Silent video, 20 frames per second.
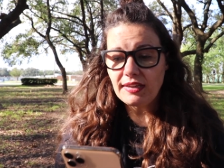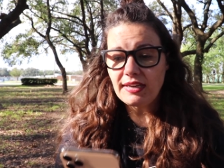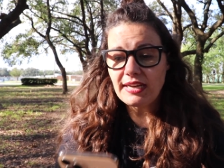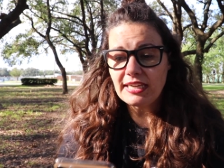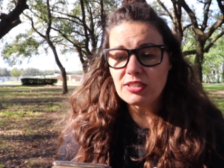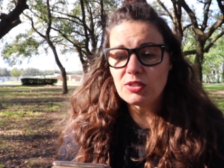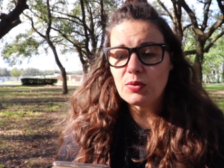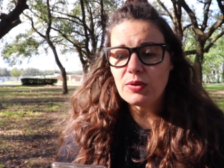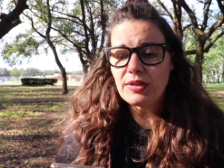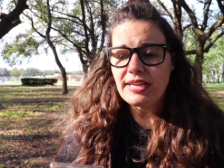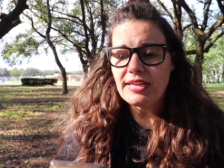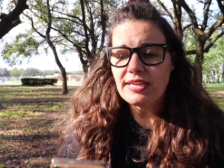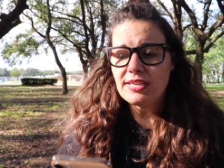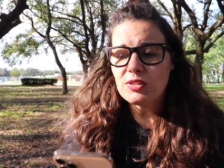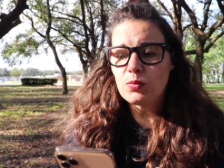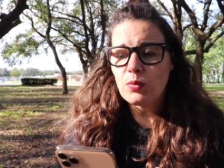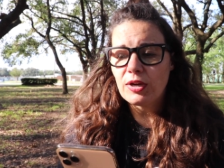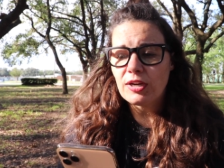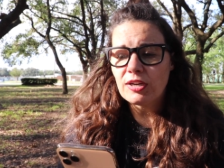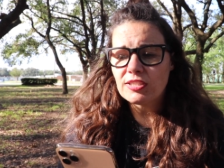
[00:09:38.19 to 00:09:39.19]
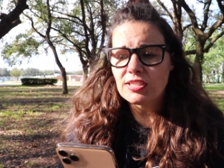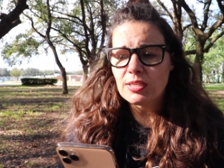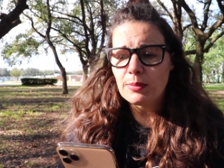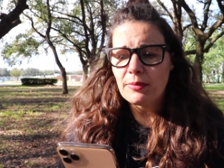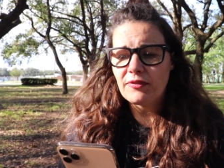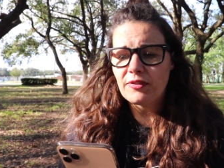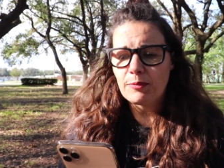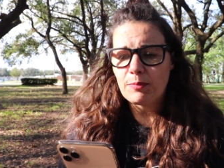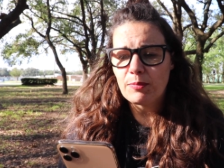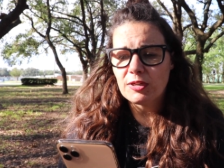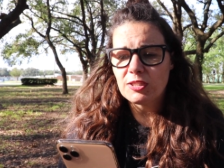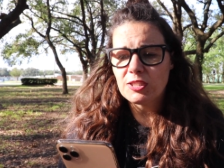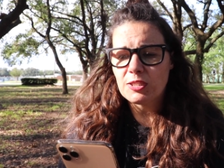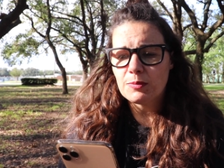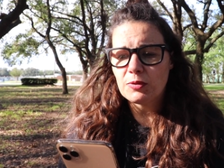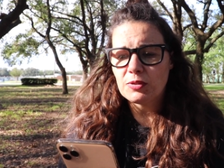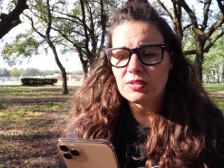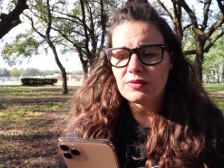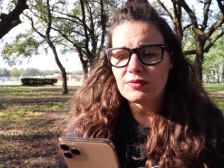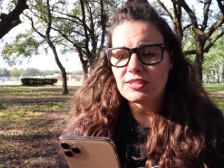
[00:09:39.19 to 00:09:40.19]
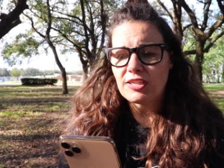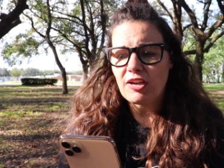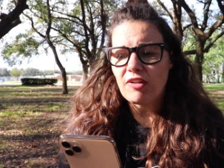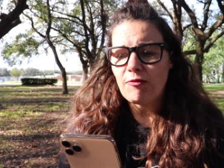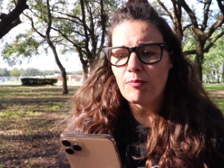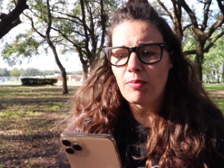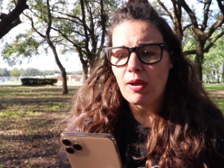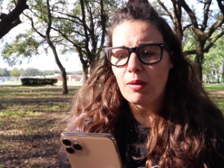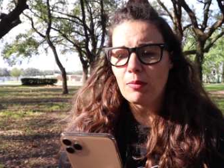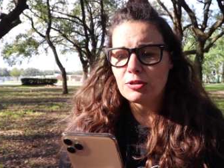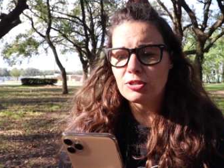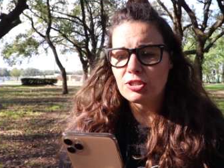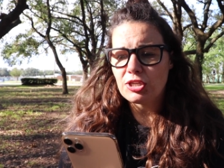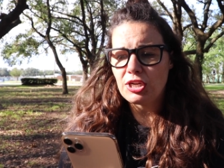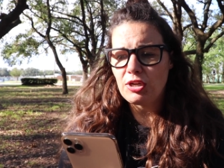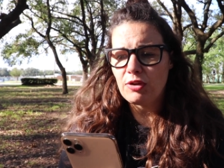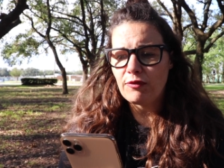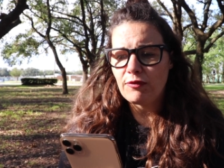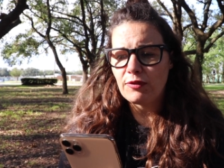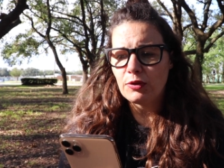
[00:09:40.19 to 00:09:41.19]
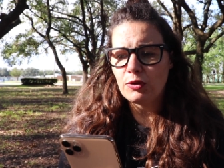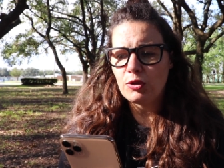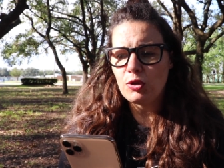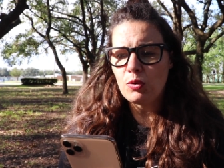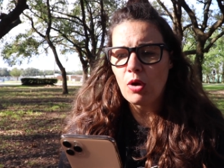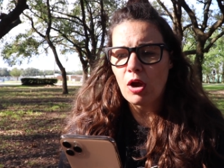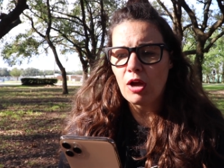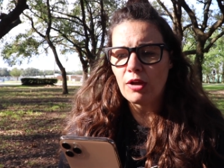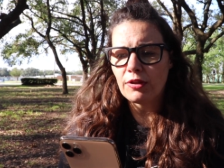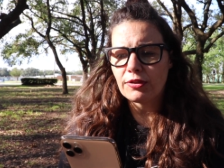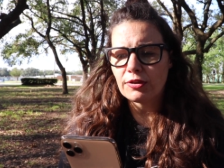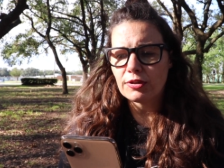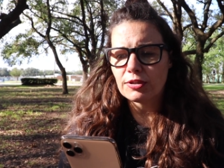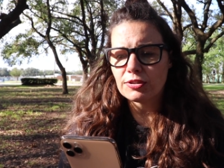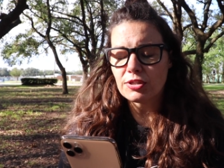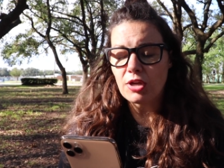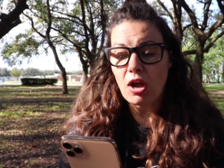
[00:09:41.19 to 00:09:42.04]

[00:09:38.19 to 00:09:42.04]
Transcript: The next one is, what are some of the principles of self-publishing you feel new authors